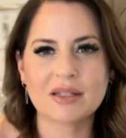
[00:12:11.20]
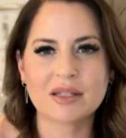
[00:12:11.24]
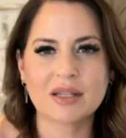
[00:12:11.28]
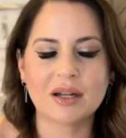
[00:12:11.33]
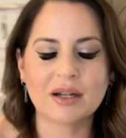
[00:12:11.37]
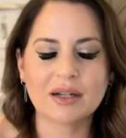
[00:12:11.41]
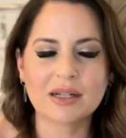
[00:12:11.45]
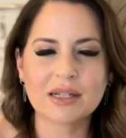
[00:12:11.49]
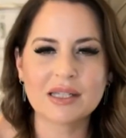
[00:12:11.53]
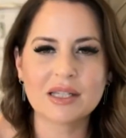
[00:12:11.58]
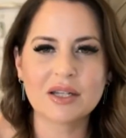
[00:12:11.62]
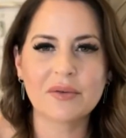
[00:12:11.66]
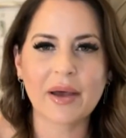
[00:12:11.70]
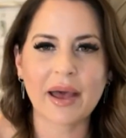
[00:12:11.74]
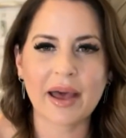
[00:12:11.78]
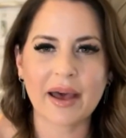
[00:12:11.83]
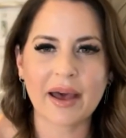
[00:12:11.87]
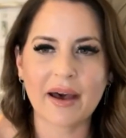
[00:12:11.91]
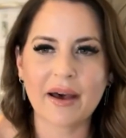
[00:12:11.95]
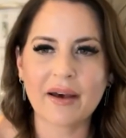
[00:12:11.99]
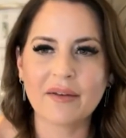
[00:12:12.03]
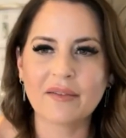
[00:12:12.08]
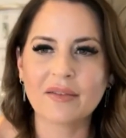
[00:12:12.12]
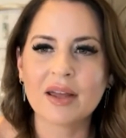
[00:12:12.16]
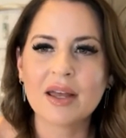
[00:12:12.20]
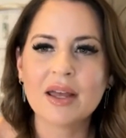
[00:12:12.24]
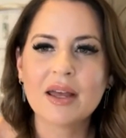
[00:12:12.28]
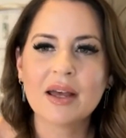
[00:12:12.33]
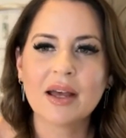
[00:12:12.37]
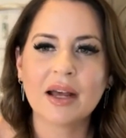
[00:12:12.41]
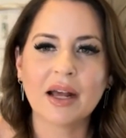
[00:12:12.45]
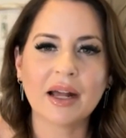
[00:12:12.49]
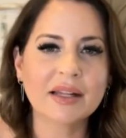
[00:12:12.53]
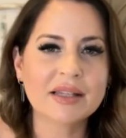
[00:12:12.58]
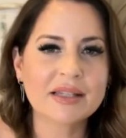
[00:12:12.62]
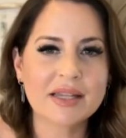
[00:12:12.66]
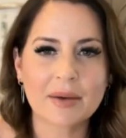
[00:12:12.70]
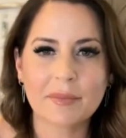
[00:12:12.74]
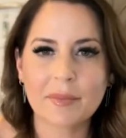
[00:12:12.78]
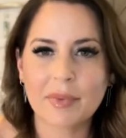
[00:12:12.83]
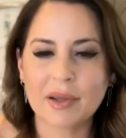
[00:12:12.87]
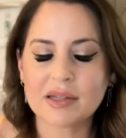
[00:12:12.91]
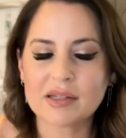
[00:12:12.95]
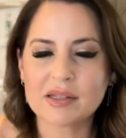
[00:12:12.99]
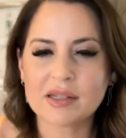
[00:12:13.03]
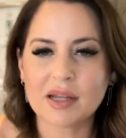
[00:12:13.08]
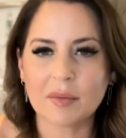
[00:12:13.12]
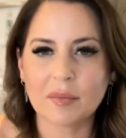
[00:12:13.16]
as long as you have a step
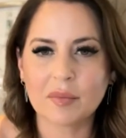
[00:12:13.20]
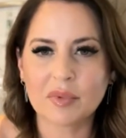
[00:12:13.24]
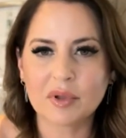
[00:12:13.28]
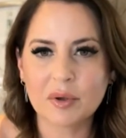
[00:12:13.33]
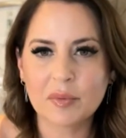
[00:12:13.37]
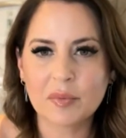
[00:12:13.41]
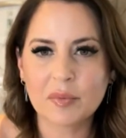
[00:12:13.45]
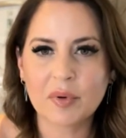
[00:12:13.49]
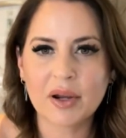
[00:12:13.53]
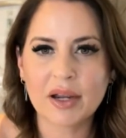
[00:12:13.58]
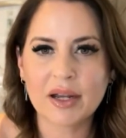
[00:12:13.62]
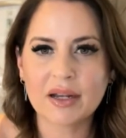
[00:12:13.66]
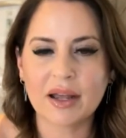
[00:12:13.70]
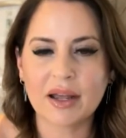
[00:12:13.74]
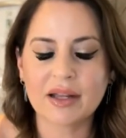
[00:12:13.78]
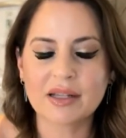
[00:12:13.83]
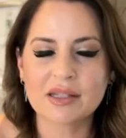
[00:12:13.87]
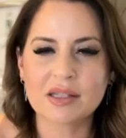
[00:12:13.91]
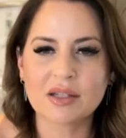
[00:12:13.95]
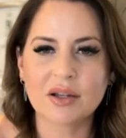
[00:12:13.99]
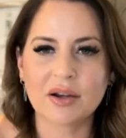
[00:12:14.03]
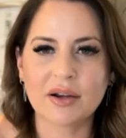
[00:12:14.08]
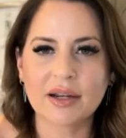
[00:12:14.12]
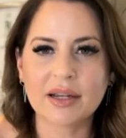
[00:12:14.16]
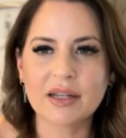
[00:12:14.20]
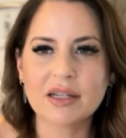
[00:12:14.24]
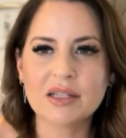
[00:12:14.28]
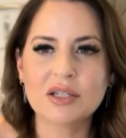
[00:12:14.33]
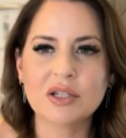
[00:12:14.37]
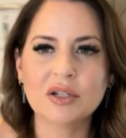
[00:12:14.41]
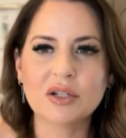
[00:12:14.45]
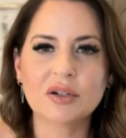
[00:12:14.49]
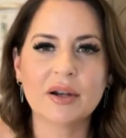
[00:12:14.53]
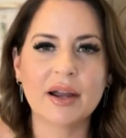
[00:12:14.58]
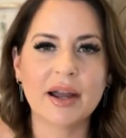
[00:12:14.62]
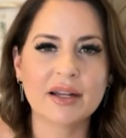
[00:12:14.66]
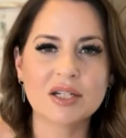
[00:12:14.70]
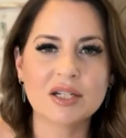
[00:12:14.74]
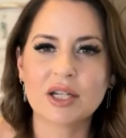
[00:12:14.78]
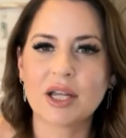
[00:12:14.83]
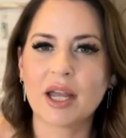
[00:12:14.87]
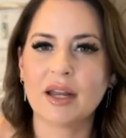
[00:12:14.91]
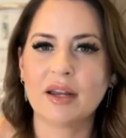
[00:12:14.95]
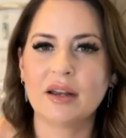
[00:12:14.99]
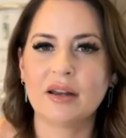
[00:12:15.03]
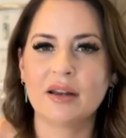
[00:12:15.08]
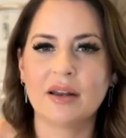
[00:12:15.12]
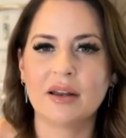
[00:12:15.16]
by step blueprint, as long as you're
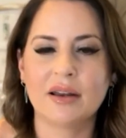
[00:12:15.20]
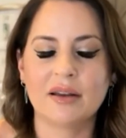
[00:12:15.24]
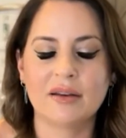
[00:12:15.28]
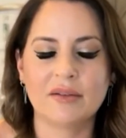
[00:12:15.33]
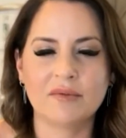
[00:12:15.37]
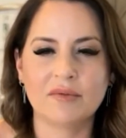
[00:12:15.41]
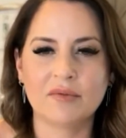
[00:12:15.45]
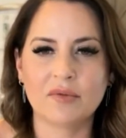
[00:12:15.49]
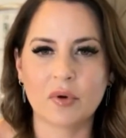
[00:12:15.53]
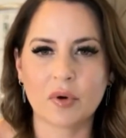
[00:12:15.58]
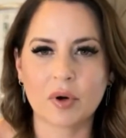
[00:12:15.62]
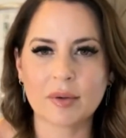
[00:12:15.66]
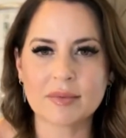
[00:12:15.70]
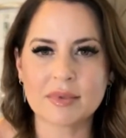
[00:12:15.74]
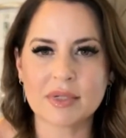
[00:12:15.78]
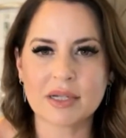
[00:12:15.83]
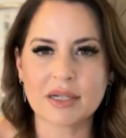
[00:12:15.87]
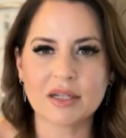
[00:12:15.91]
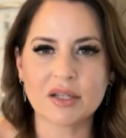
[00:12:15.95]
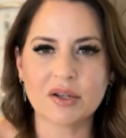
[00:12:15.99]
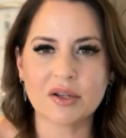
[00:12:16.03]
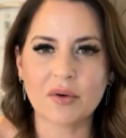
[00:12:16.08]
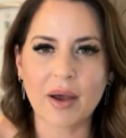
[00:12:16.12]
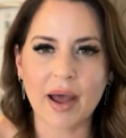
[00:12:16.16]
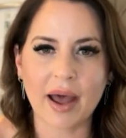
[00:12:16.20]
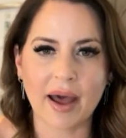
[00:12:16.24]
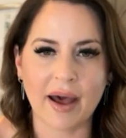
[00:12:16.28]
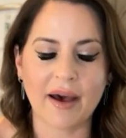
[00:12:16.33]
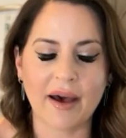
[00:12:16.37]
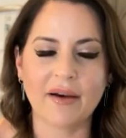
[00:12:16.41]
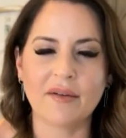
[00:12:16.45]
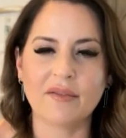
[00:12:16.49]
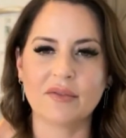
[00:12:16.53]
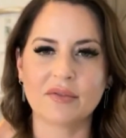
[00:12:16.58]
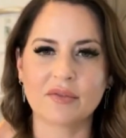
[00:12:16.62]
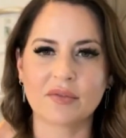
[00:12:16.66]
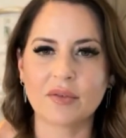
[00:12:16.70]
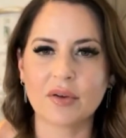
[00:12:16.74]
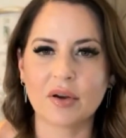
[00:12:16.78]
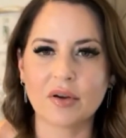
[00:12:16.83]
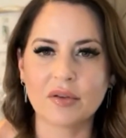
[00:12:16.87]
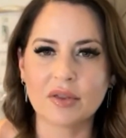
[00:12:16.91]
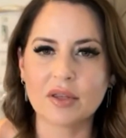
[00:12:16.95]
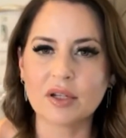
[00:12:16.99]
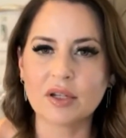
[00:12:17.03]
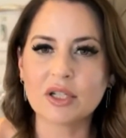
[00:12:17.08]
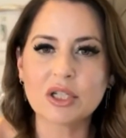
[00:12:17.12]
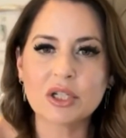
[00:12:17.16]
educated and informed and you have
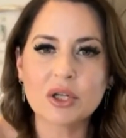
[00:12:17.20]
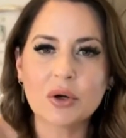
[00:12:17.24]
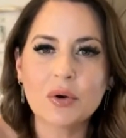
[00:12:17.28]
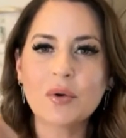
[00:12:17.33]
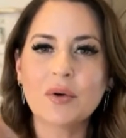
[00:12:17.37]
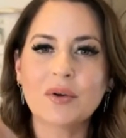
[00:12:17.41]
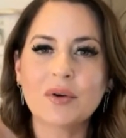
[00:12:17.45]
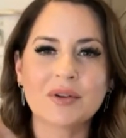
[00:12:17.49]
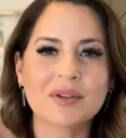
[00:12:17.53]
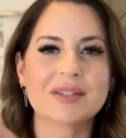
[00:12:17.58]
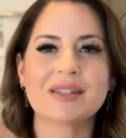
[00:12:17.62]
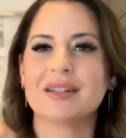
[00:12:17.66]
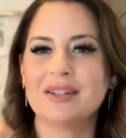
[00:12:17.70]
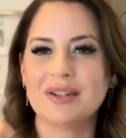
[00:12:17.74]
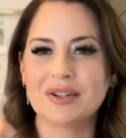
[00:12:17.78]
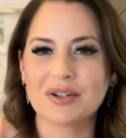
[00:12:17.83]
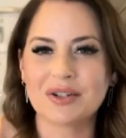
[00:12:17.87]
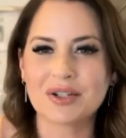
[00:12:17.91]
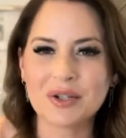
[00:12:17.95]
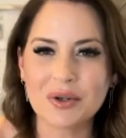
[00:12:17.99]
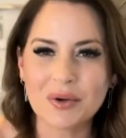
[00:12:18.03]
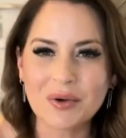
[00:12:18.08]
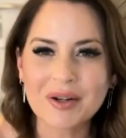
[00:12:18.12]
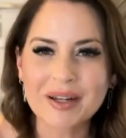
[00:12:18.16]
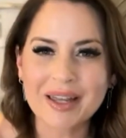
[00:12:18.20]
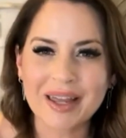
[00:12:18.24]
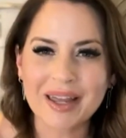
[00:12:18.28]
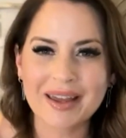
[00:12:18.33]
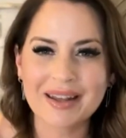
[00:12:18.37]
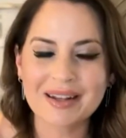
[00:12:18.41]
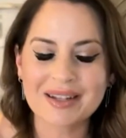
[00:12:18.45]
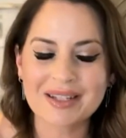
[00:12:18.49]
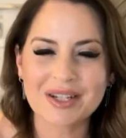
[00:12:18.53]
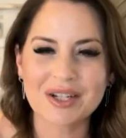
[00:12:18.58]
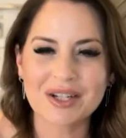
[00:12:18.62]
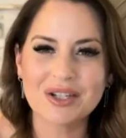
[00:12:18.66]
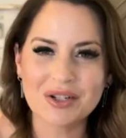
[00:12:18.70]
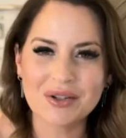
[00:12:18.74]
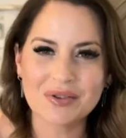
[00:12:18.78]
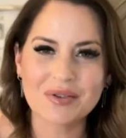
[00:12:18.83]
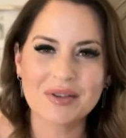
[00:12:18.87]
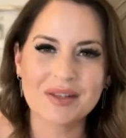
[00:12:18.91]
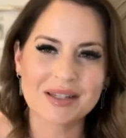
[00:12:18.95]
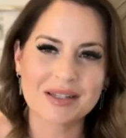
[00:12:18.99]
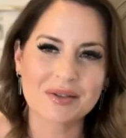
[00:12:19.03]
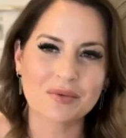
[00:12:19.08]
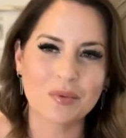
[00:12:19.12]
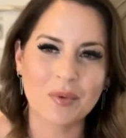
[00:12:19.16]
the tools in your toolkit to do
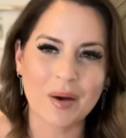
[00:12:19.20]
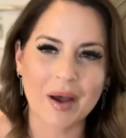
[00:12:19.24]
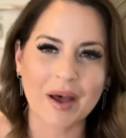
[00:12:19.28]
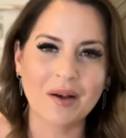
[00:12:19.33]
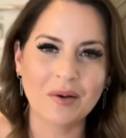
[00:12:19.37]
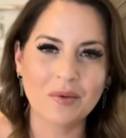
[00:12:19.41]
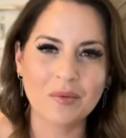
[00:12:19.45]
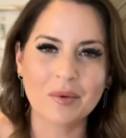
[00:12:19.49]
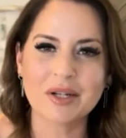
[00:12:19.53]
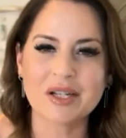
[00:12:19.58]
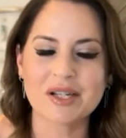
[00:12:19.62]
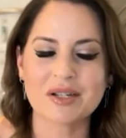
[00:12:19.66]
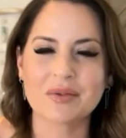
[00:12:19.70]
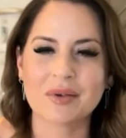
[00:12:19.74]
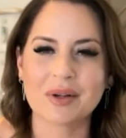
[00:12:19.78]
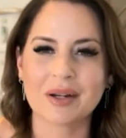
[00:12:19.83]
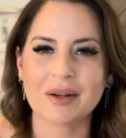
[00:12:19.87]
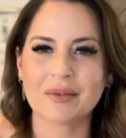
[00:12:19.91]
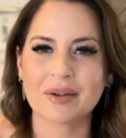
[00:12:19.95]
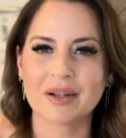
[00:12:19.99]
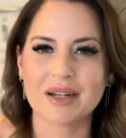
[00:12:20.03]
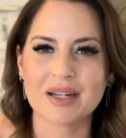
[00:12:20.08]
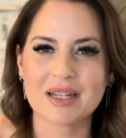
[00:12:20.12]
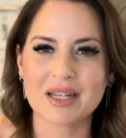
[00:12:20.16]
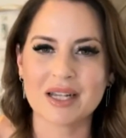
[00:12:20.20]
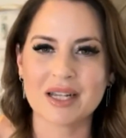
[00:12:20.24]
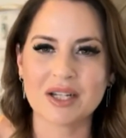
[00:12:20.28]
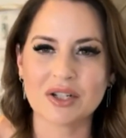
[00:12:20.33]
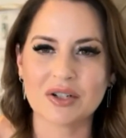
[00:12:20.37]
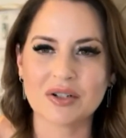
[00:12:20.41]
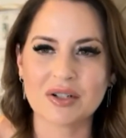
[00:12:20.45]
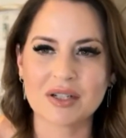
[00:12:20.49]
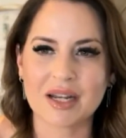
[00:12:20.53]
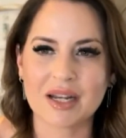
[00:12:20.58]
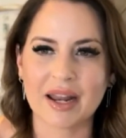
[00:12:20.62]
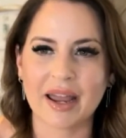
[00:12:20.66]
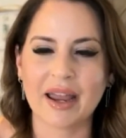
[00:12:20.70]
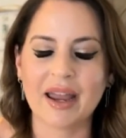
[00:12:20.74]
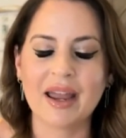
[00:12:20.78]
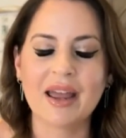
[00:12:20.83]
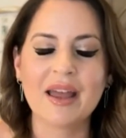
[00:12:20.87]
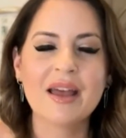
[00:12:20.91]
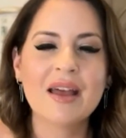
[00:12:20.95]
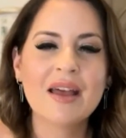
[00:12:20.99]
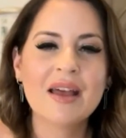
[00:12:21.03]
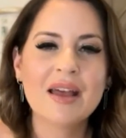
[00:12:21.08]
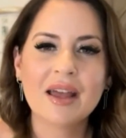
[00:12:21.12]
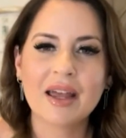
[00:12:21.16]
this well, which is what I'm going to teach you today.
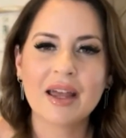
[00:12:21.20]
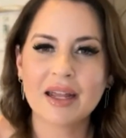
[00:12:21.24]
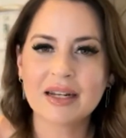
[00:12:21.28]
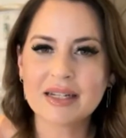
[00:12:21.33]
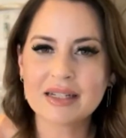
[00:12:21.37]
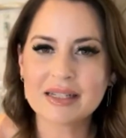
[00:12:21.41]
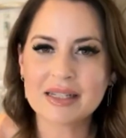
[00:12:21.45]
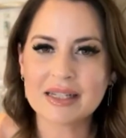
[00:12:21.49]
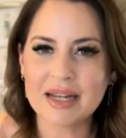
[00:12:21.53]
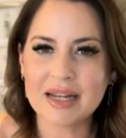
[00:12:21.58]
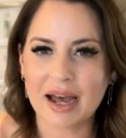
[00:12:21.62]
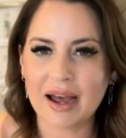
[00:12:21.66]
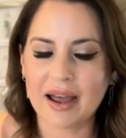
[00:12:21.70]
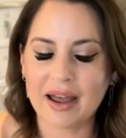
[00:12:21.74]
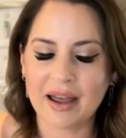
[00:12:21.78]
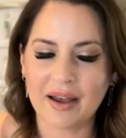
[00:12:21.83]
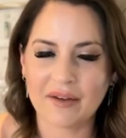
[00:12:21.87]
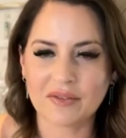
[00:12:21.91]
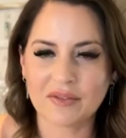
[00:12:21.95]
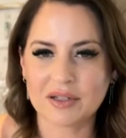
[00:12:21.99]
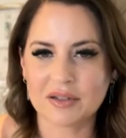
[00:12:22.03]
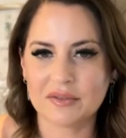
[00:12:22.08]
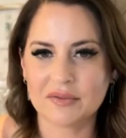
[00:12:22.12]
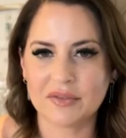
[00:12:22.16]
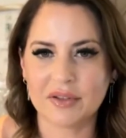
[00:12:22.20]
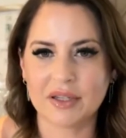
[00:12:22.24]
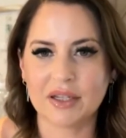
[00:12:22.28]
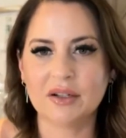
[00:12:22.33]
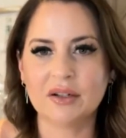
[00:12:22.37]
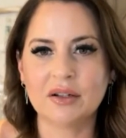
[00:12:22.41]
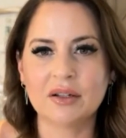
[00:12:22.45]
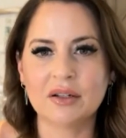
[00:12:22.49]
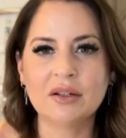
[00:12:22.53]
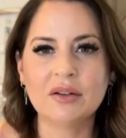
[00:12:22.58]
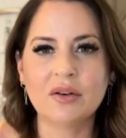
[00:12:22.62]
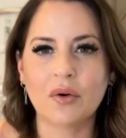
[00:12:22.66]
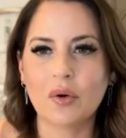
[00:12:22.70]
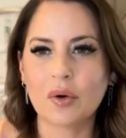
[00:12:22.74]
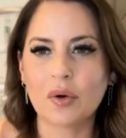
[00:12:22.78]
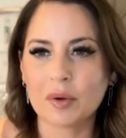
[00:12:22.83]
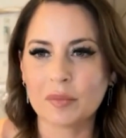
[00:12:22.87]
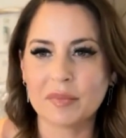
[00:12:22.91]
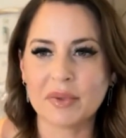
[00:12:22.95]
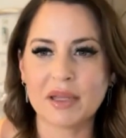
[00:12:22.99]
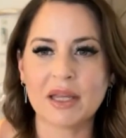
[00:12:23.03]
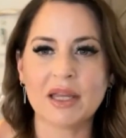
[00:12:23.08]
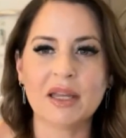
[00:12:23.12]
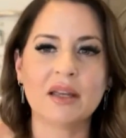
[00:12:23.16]
It does not have to feel
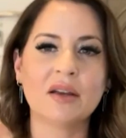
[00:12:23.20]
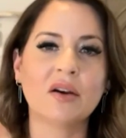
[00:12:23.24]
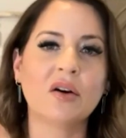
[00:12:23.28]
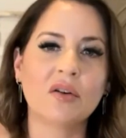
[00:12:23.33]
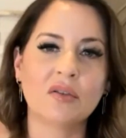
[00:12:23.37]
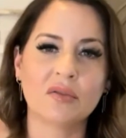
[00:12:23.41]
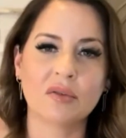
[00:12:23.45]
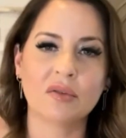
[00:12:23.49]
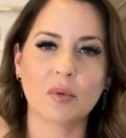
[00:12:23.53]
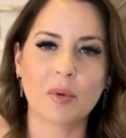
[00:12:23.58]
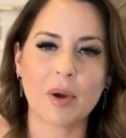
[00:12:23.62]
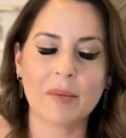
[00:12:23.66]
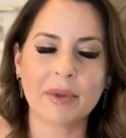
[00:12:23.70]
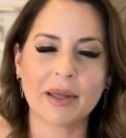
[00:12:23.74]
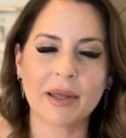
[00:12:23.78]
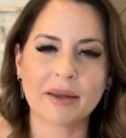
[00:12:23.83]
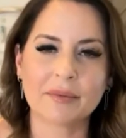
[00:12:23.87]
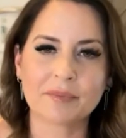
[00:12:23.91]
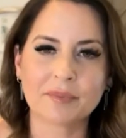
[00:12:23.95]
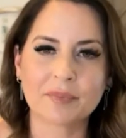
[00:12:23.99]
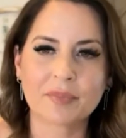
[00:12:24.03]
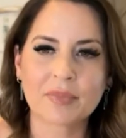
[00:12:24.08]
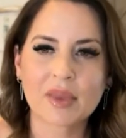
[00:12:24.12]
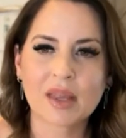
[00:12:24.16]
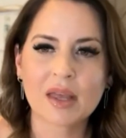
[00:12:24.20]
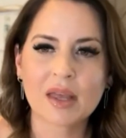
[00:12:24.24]
or be overwhelming.